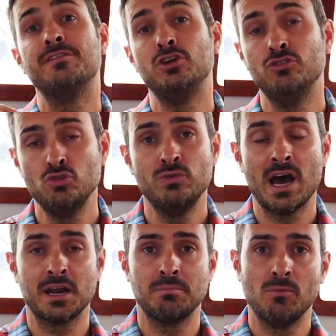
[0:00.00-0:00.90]
if you
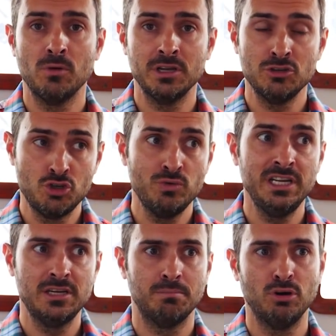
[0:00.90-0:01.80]
do
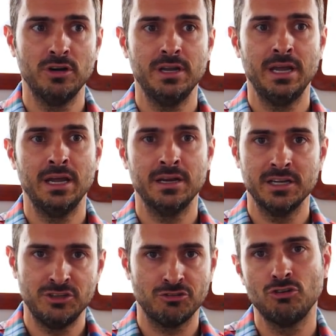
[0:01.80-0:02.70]
need to put an
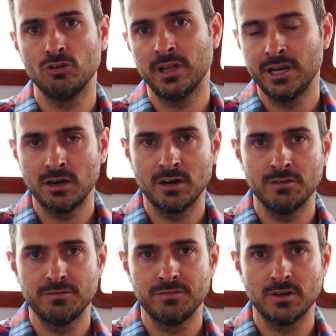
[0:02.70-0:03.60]
additional layer of